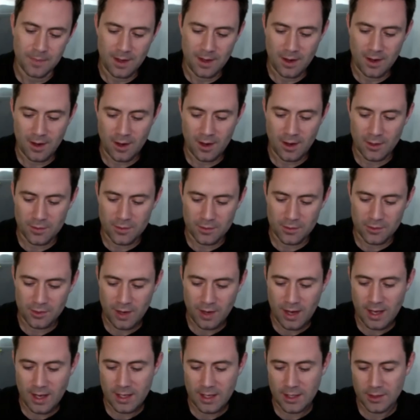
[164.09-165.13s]
are to
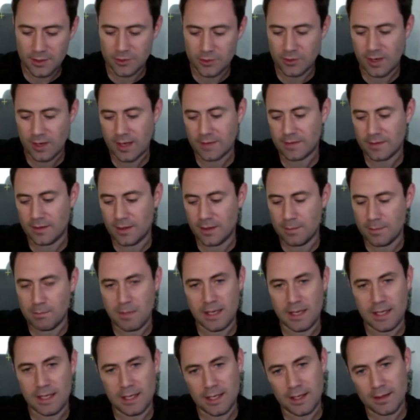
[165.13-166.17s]
try and address an
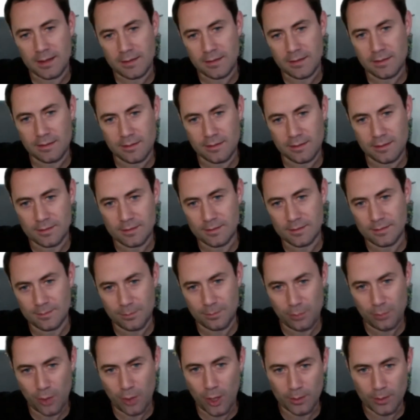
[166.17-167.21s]
immediate
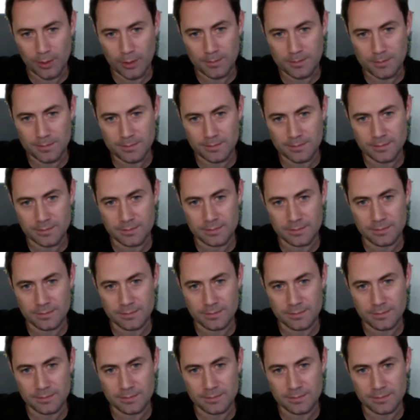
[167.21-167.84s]
problem,